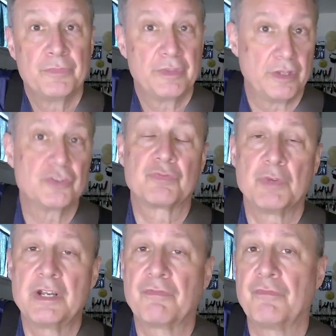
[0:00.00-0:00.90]
There's
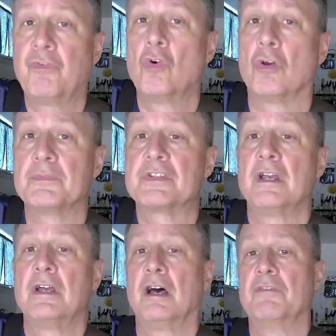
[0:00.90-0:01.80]
3 different forms
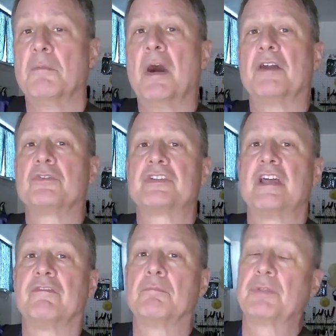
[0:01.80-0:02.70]
of the minor
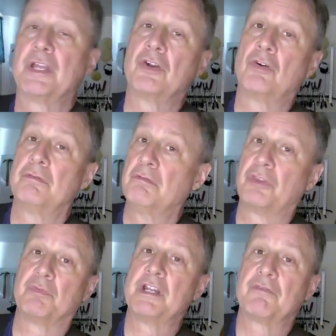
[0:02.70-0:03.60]
7 played in
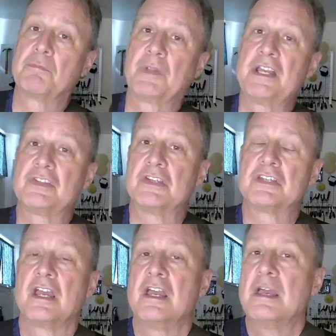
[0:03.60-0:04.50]
3 different places
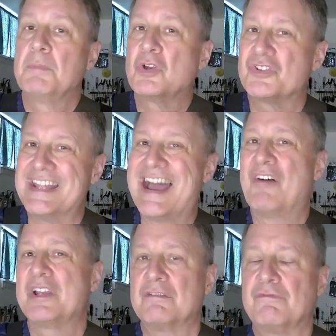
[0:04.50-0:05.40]
because now
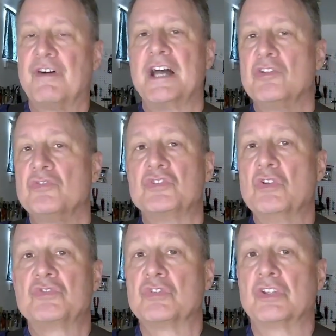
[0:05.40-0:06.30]
I can find those
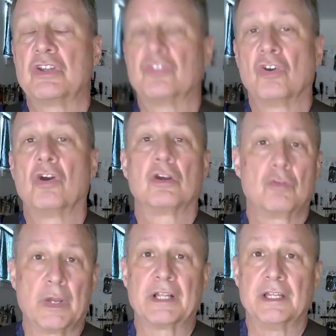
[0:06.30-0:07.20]
notes on the guitar
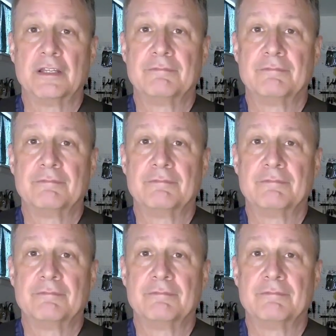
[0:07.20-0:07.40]
quickly.